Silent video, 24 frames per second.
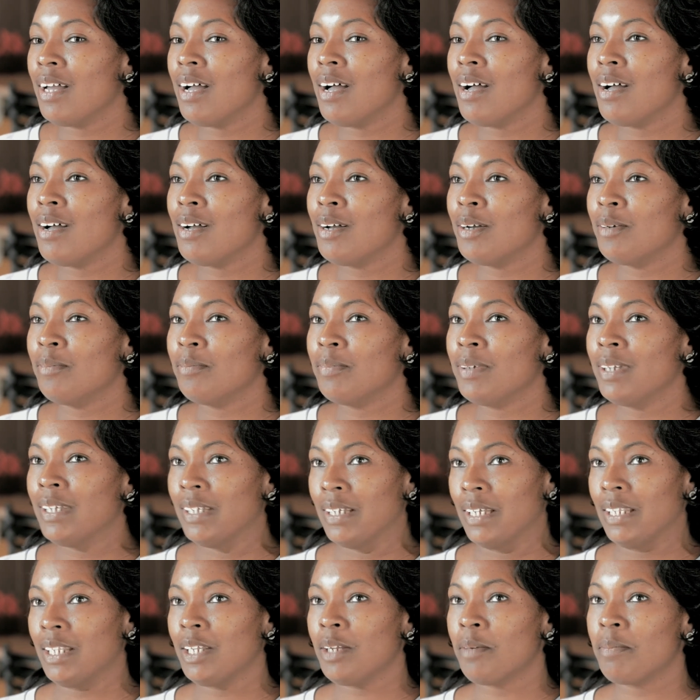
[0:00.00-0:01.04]

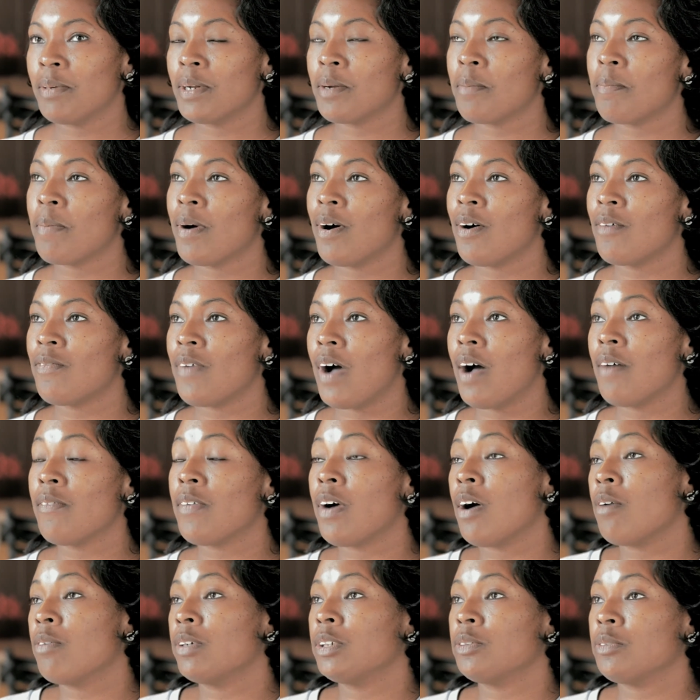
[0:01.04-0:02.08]
a little bit of both. I've
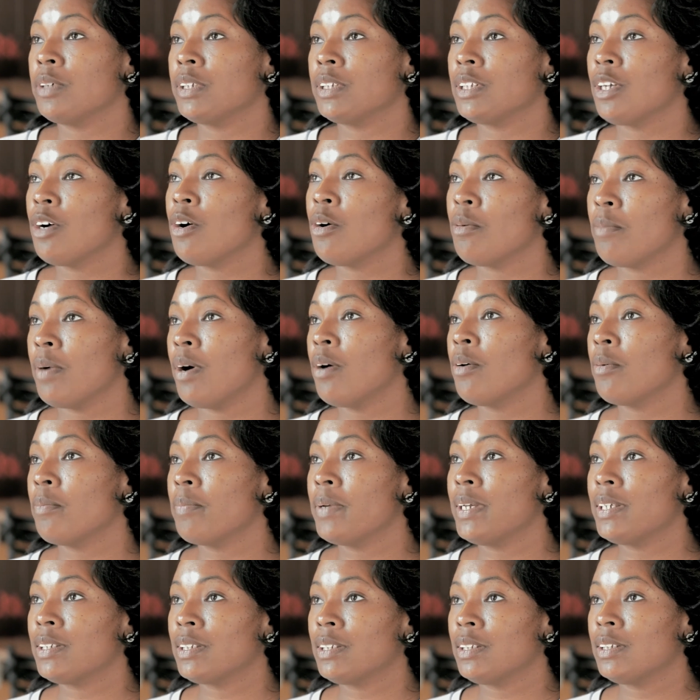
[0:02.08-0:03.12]
always wanted to own my own
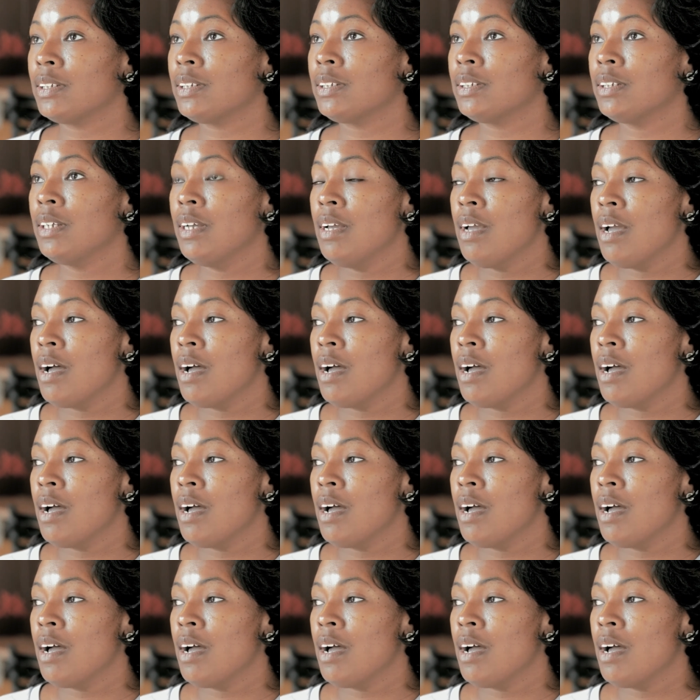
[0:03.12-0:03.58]
business,